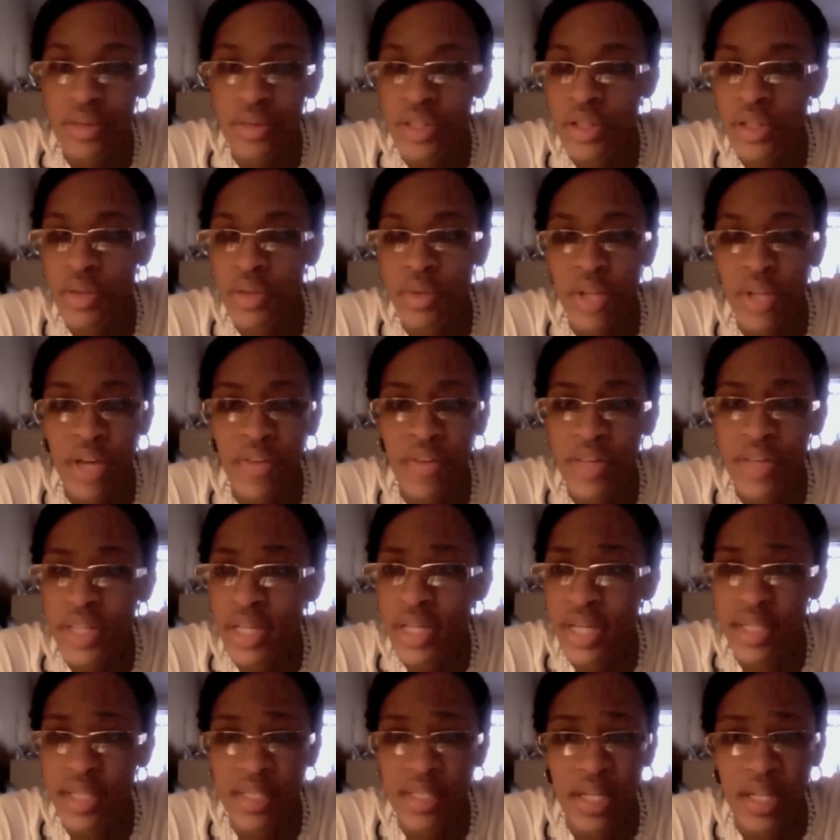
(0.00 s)
a little, with
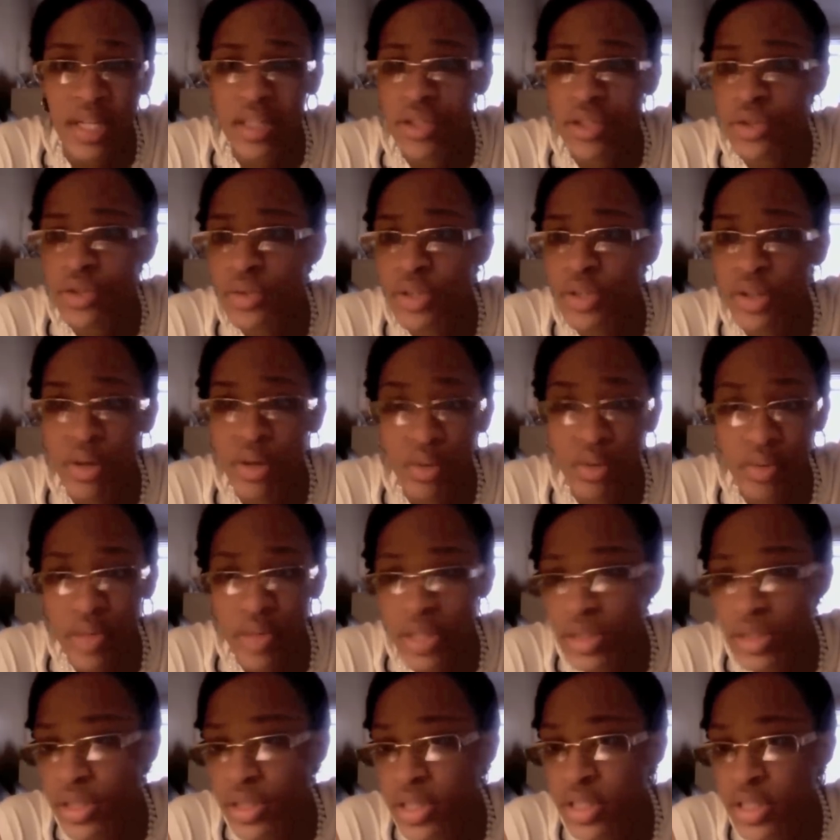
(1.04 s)
everything I say, do
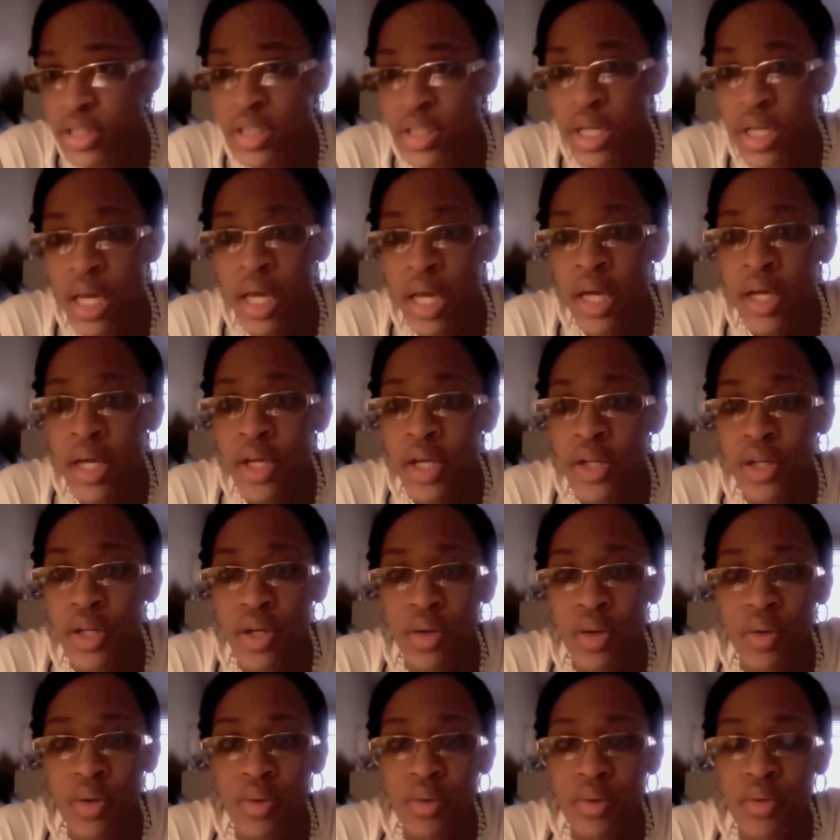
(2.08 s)
your own research,
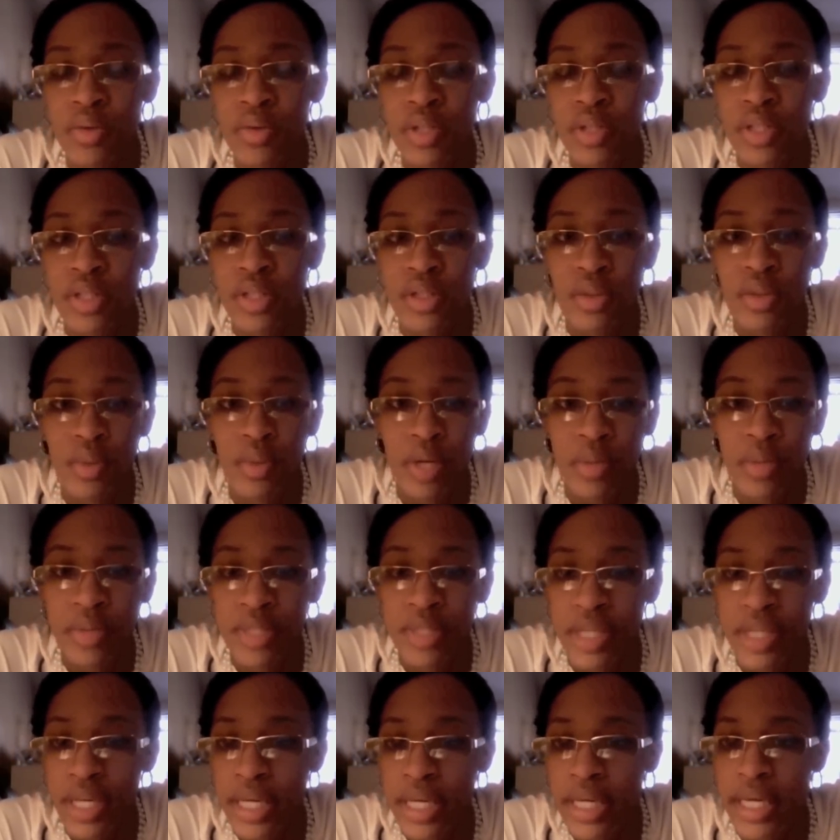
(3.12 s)
listen
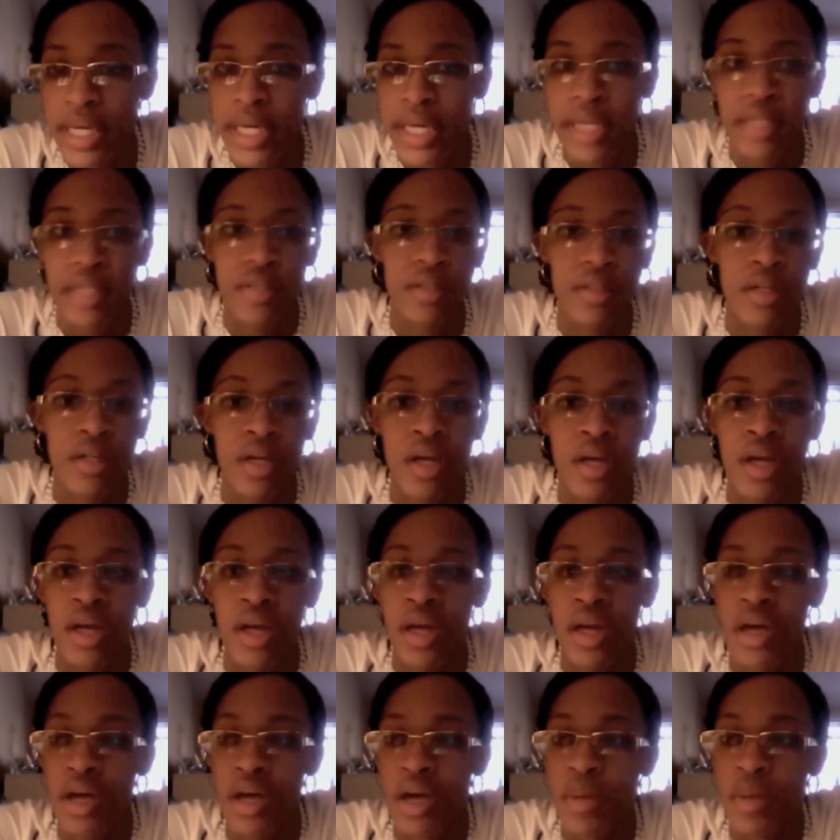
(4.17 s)
to what I'm saying and
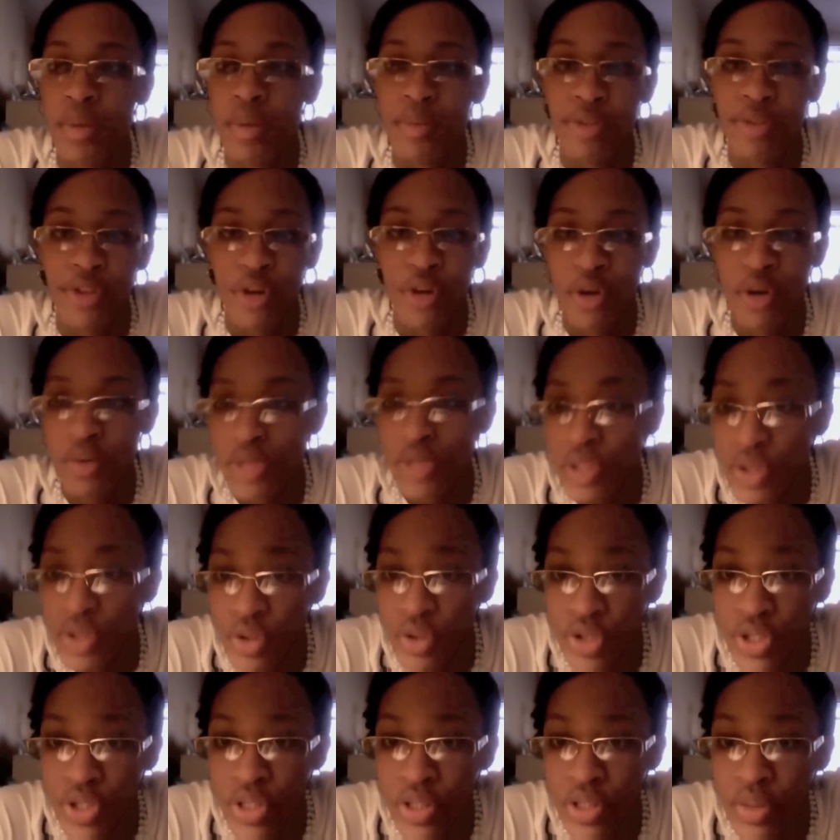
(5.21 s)
come up with your
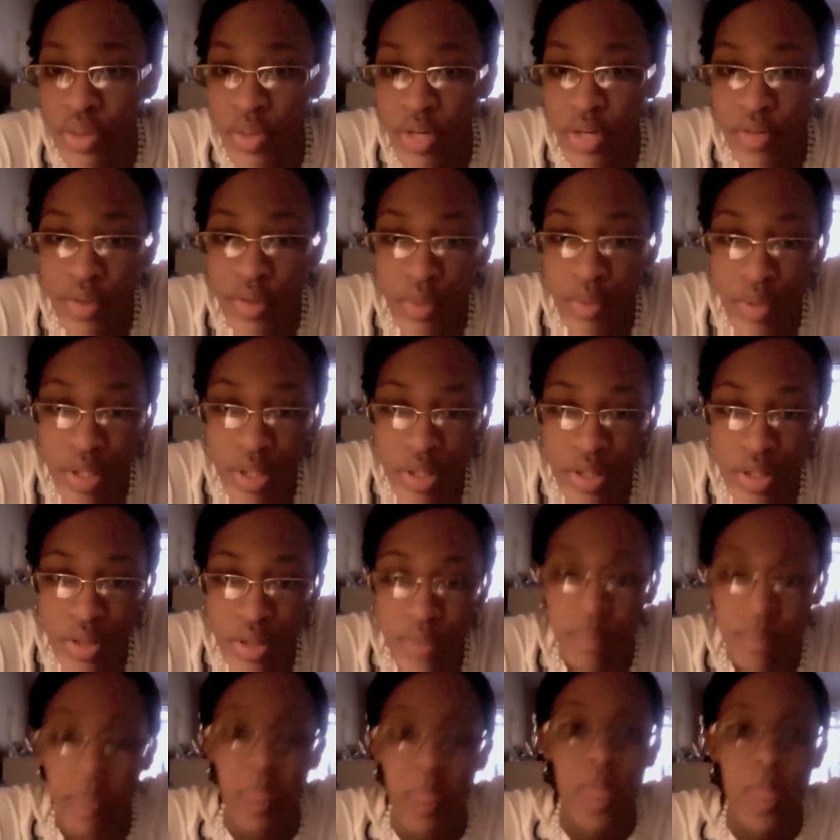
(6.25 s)
own solutions, whatever you
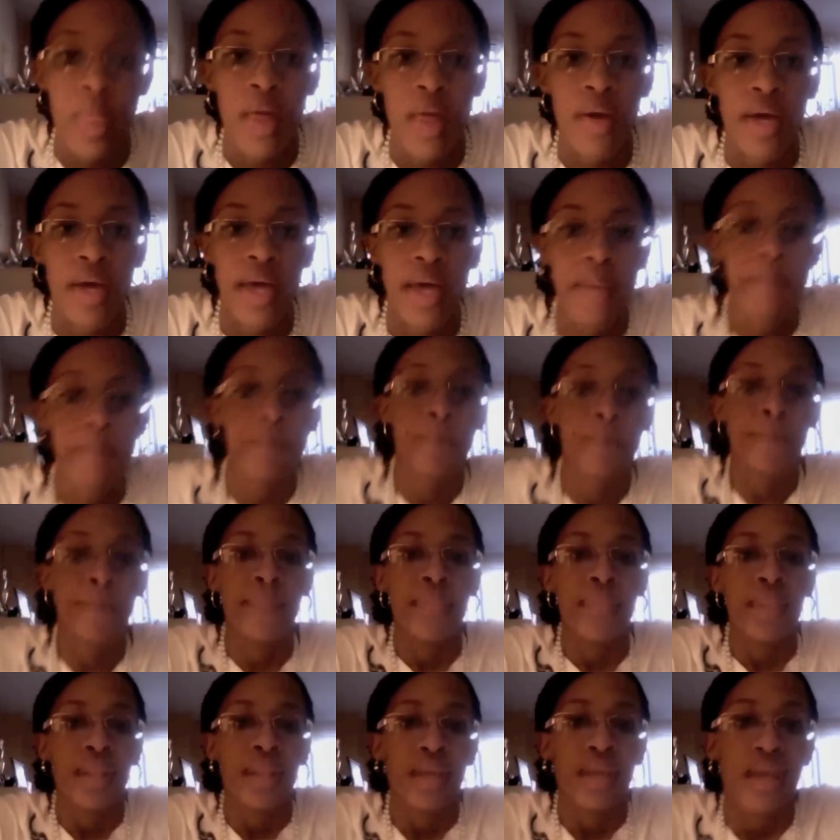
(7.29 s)
want to do.
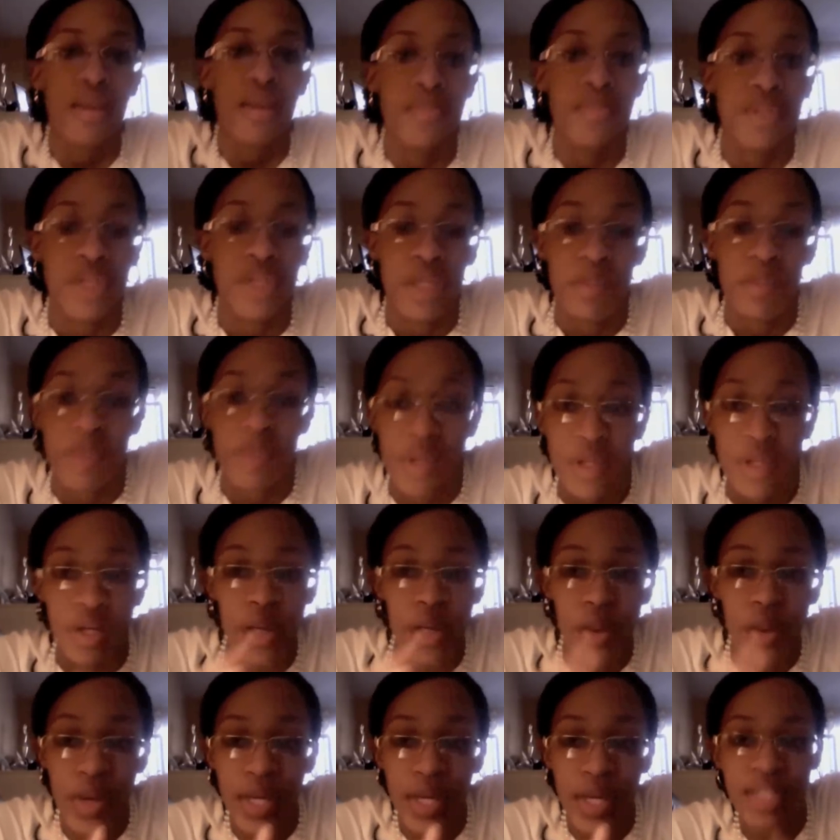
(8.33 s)
Okay? And
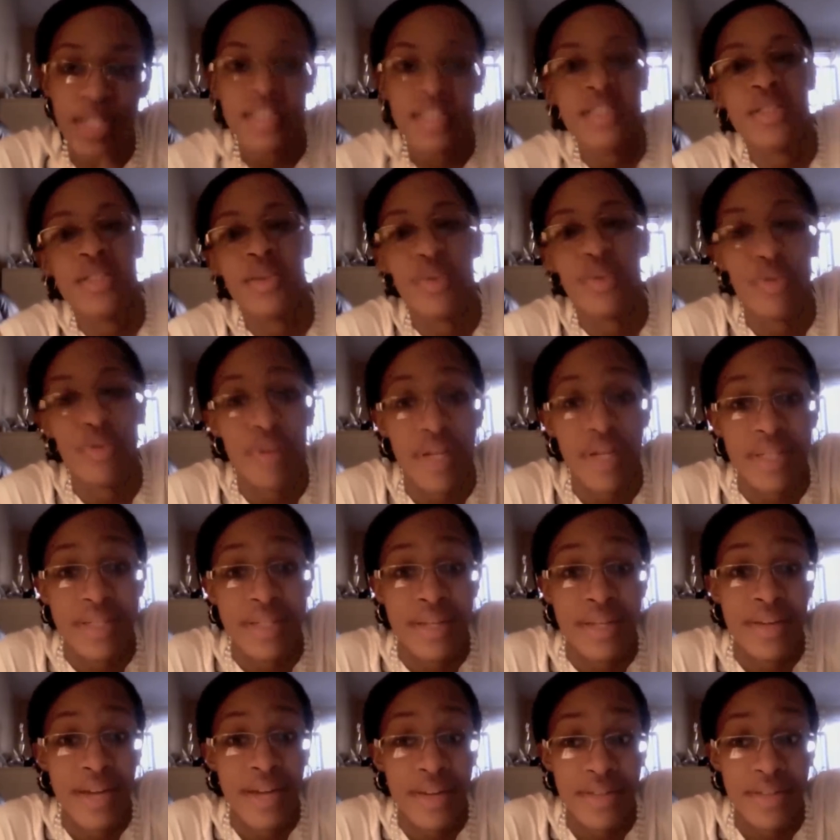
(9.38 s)
keep on going. Still
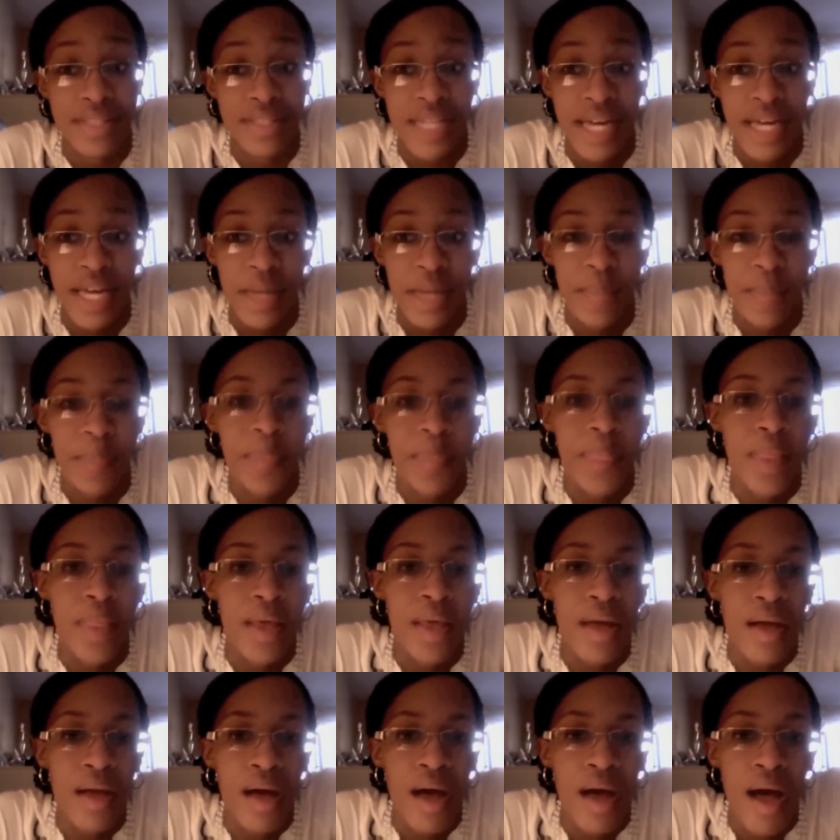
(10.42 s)
want to run out of
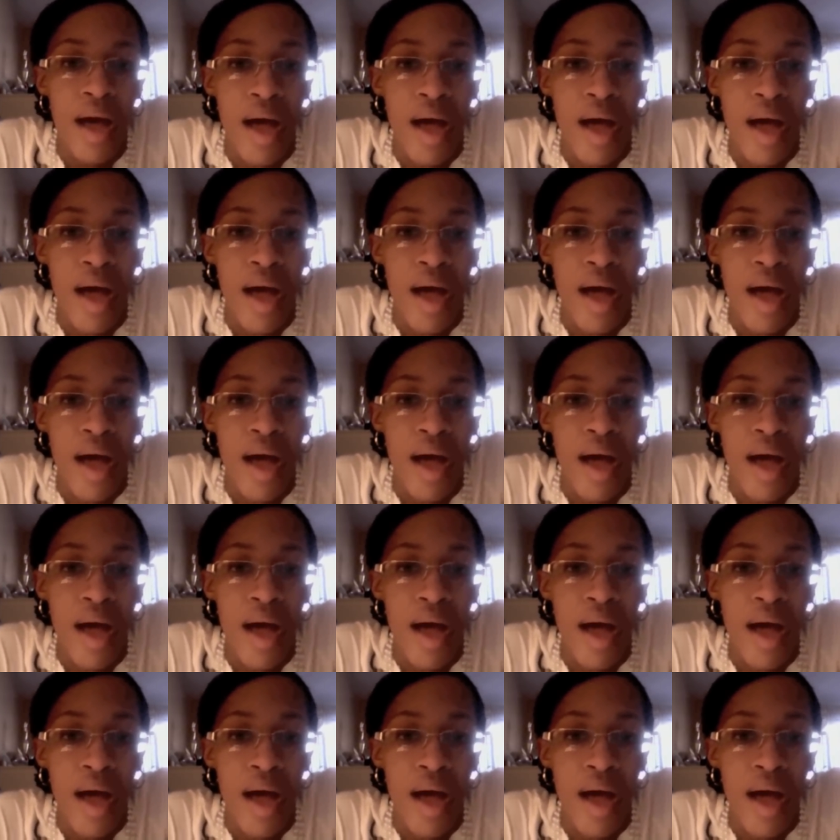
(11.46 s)
time.